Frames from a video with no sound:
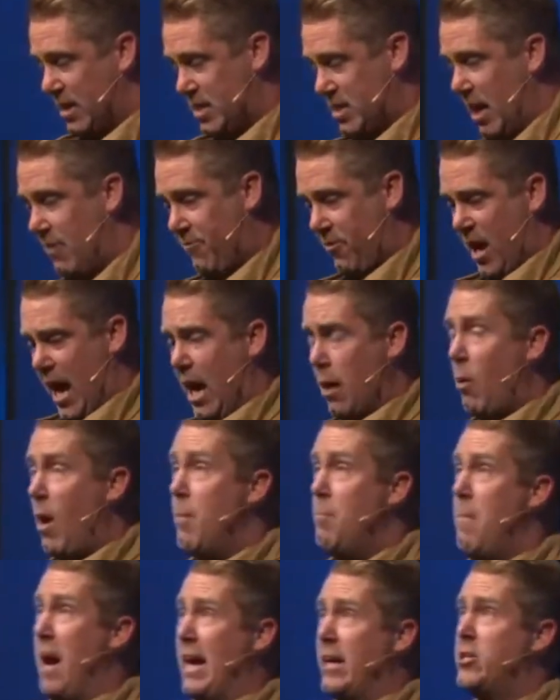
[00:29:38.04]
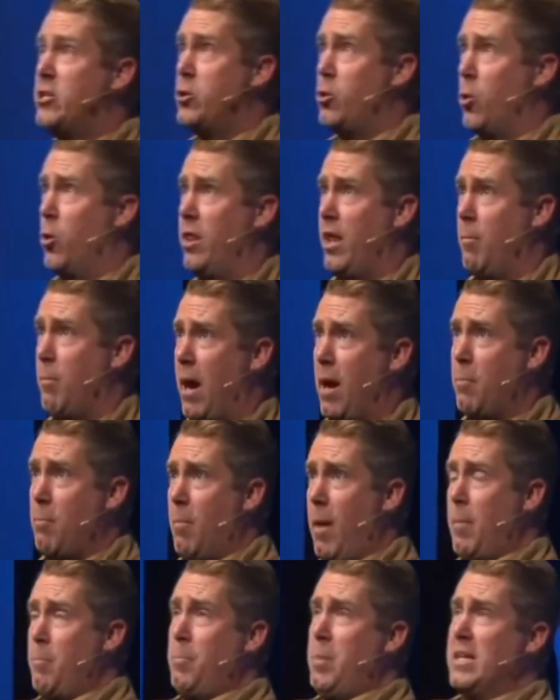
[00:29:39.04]
suffer? How do I make sure that my
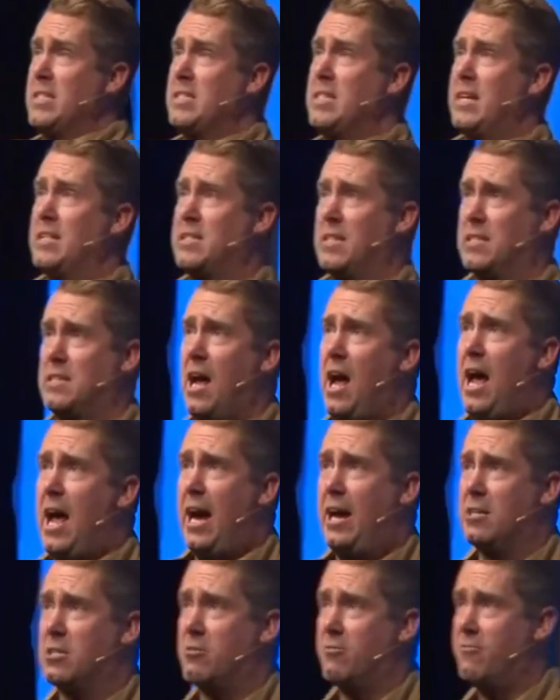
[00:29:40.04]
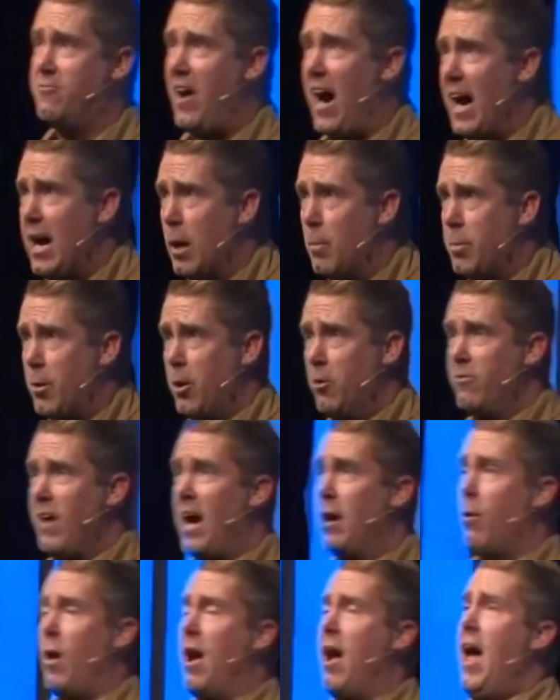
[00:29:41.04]
business is fireproof?
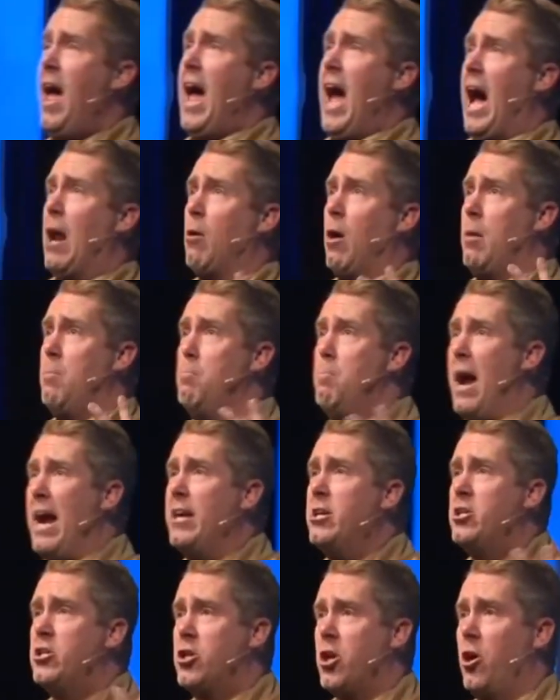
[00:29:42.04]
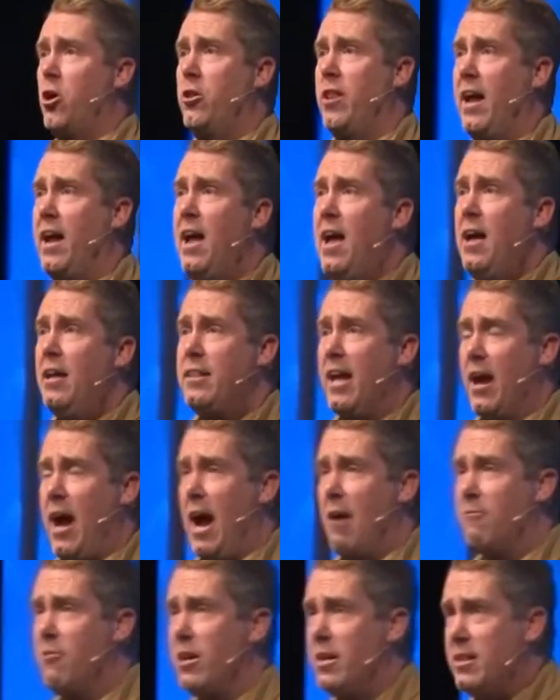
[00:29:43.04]
How do I make sure that
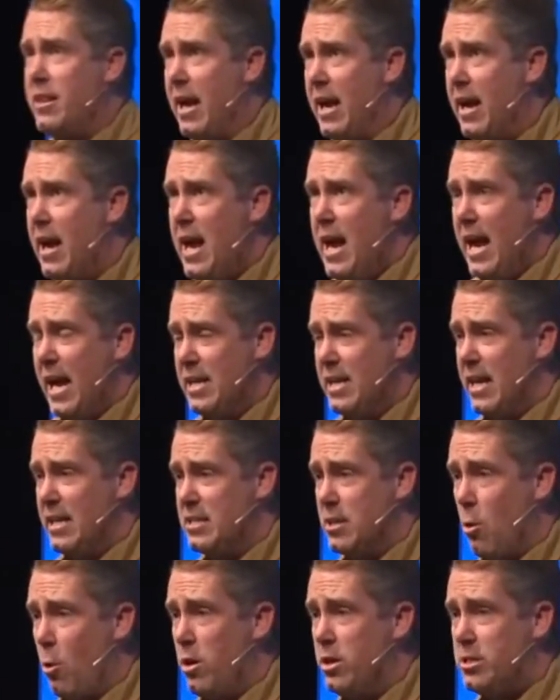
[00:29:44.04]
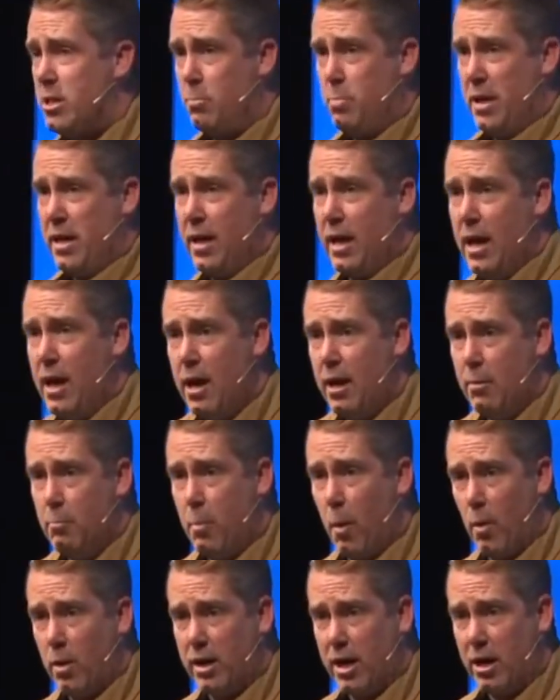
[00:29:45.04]
everything is going to
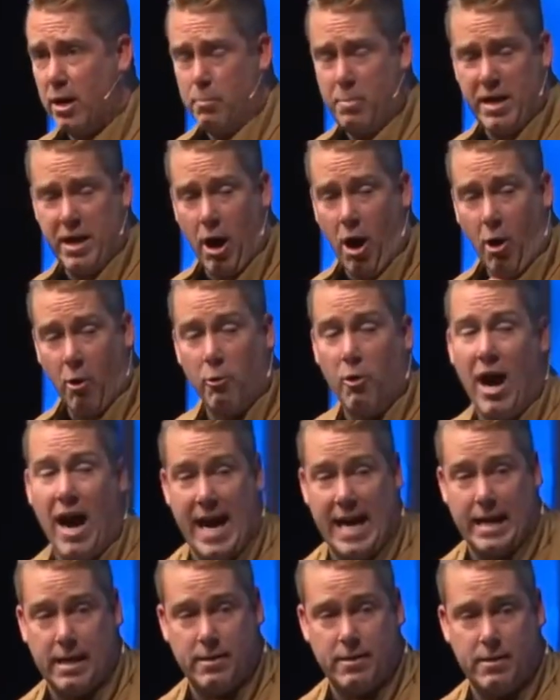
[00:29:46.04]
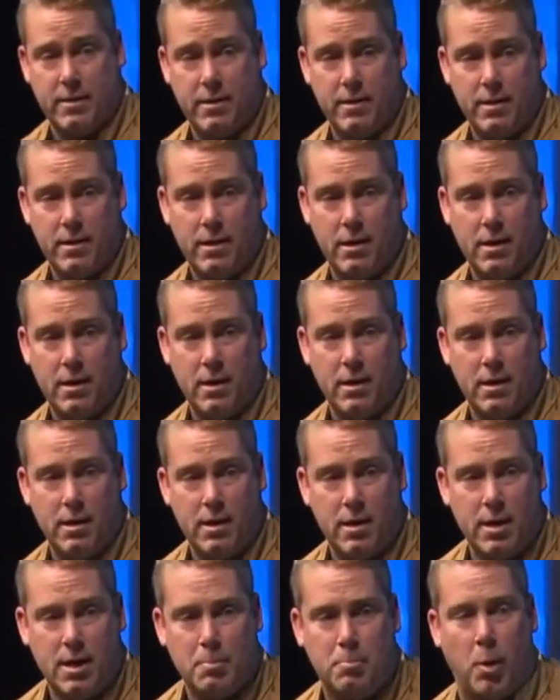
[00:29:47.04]
be all right?
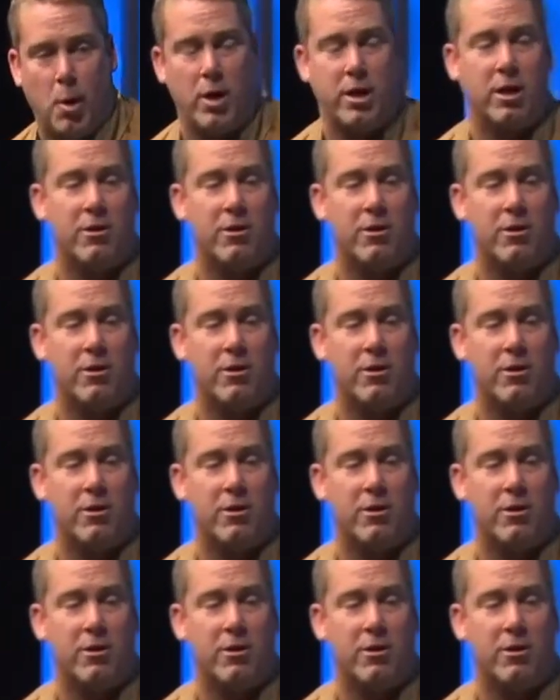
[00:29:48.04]
Put